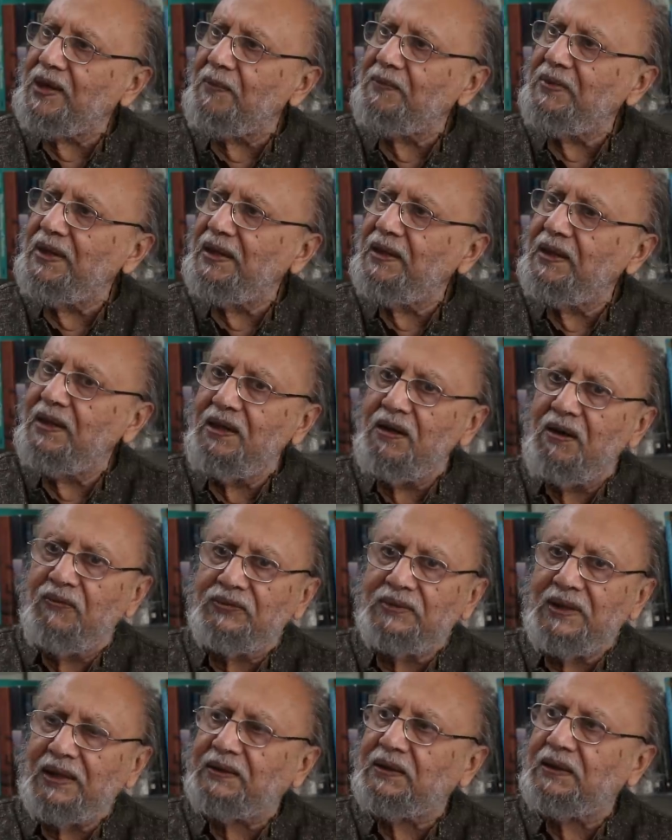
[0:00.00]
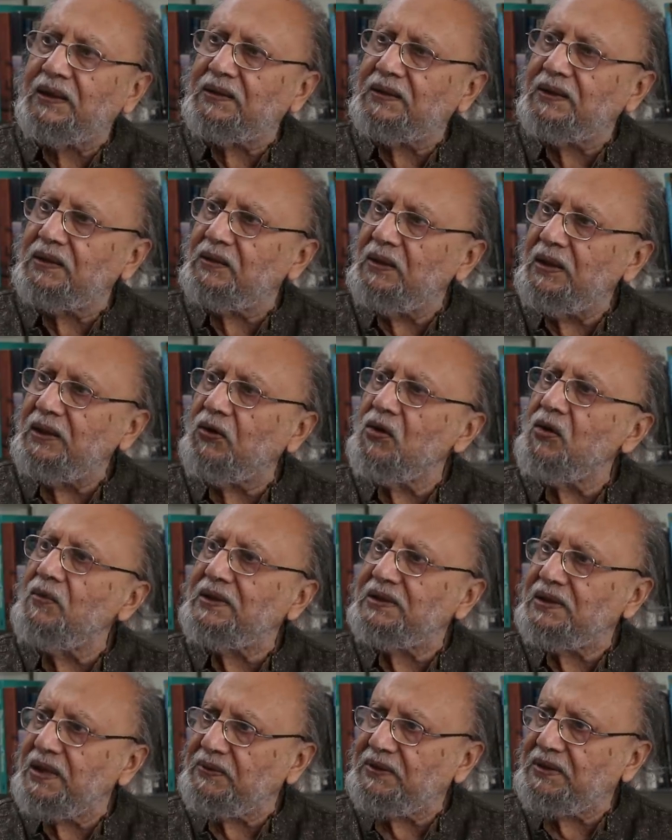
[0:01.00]
some degree of success,
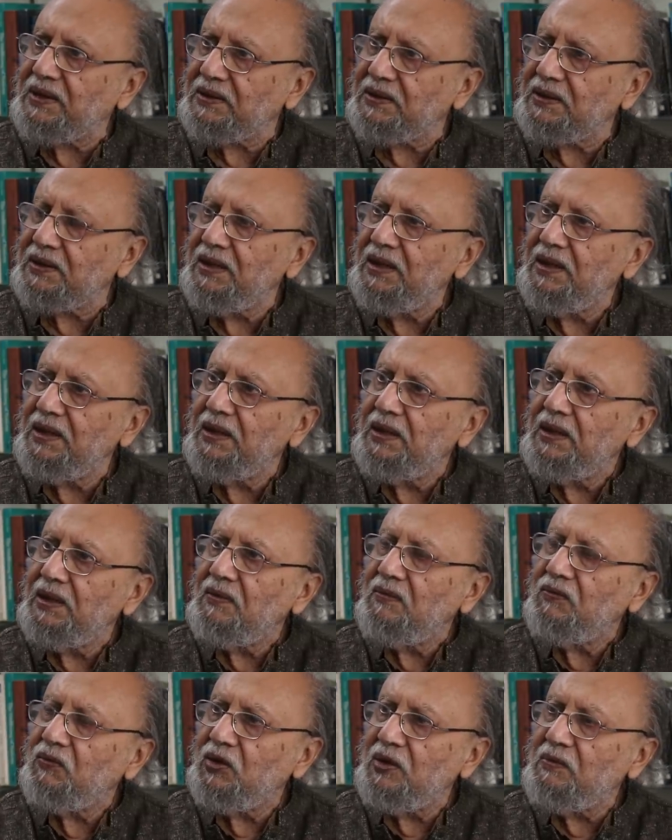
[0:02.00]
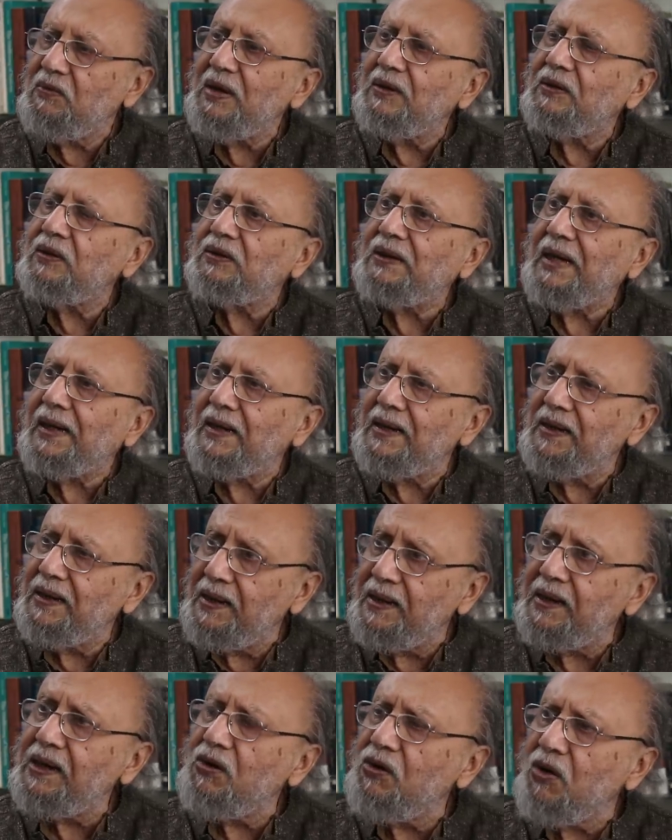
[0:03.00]
economic success, would have taken a
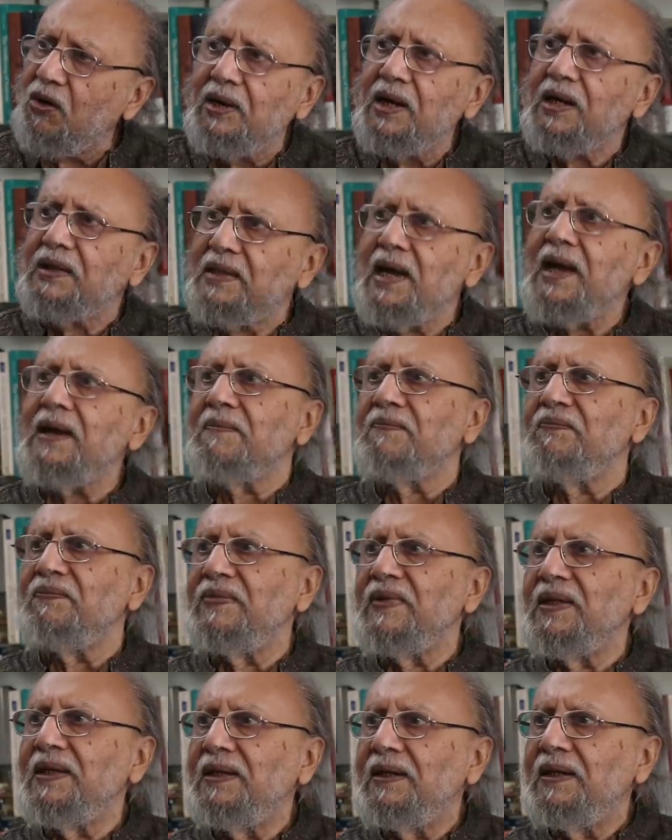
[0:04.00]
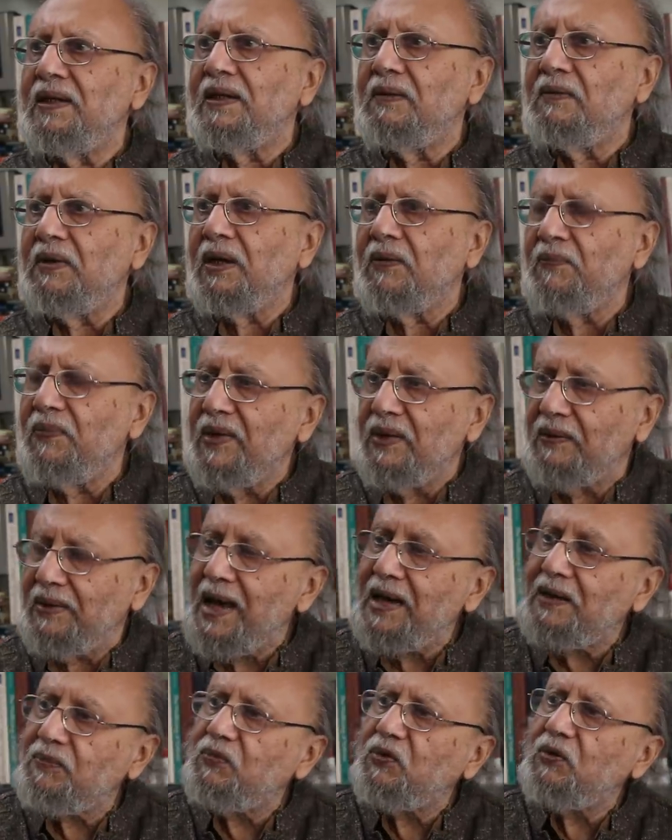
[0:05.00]
little longer time. All right.
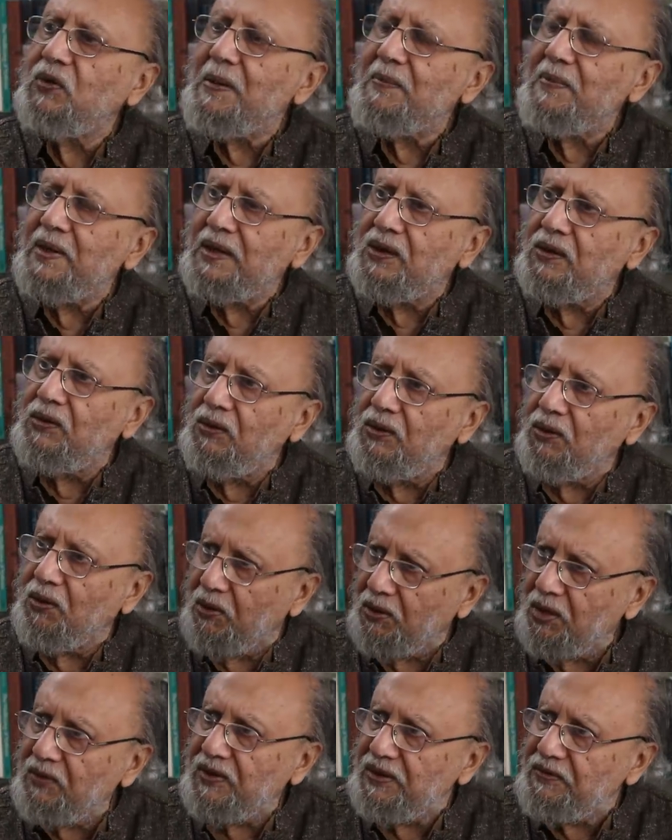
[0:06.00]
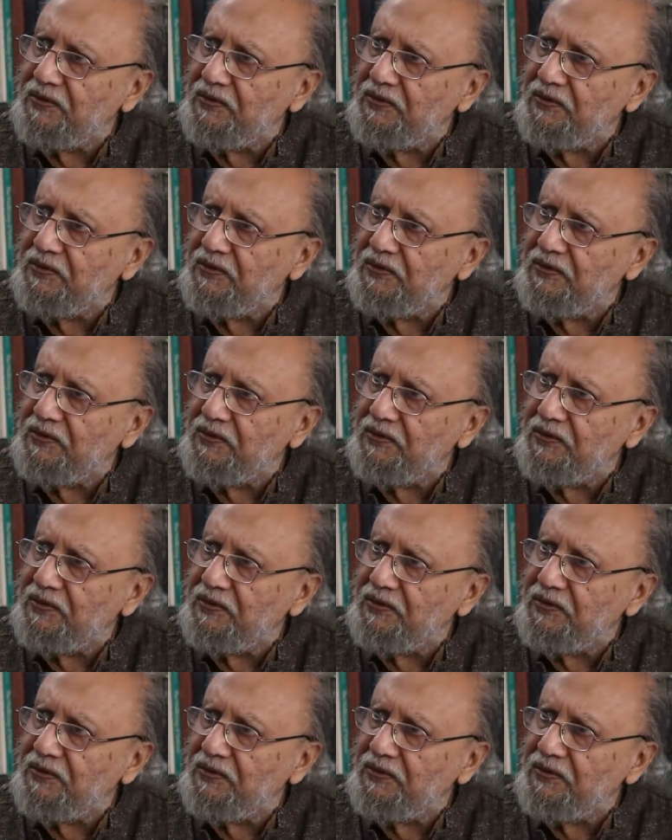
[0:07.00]
That would have made a lot of